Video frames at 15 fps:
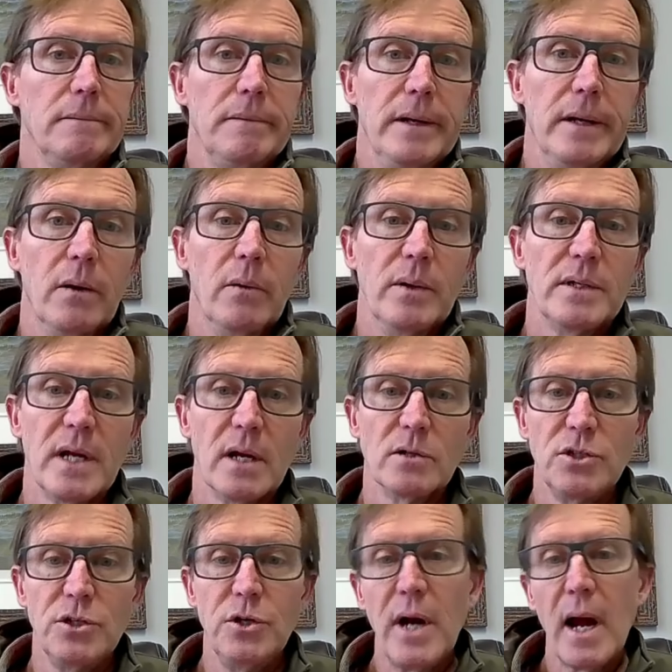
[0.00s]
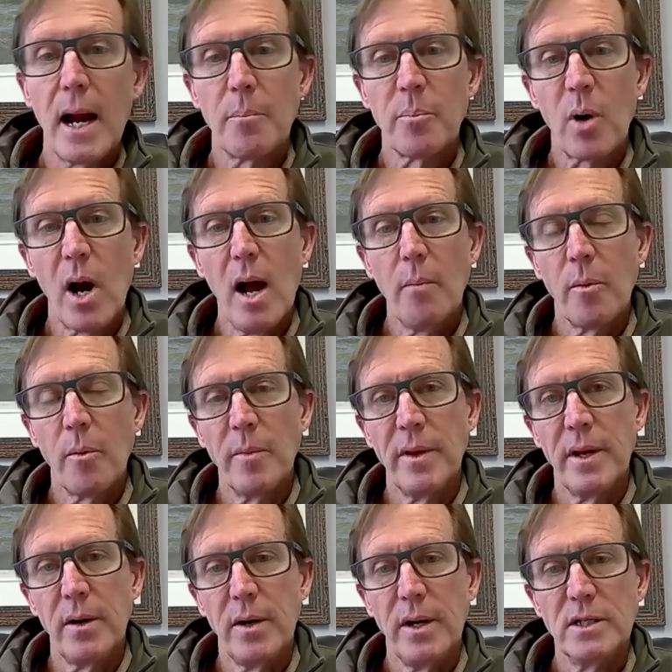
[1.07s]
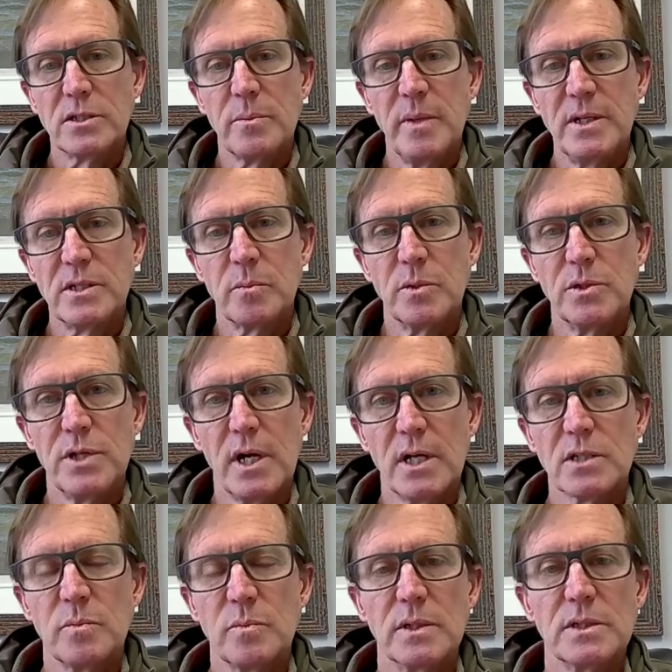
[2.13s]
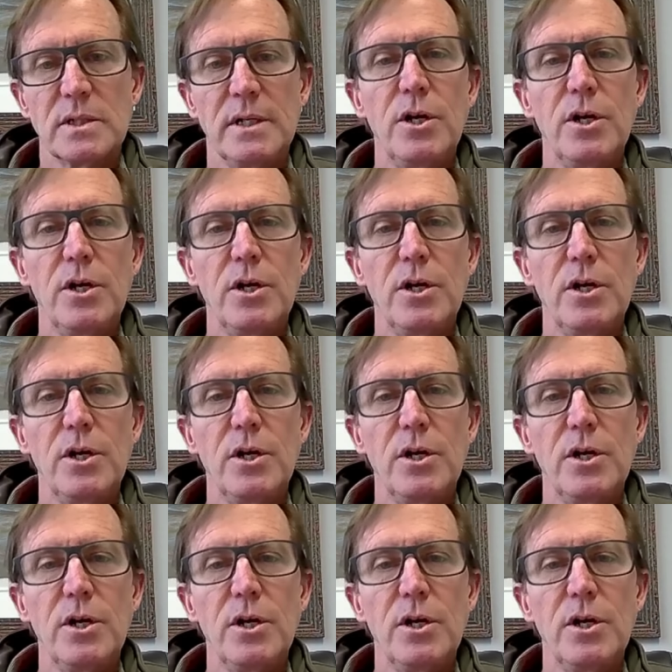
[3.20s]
It tells you got a problem and there needs to be some adjustments.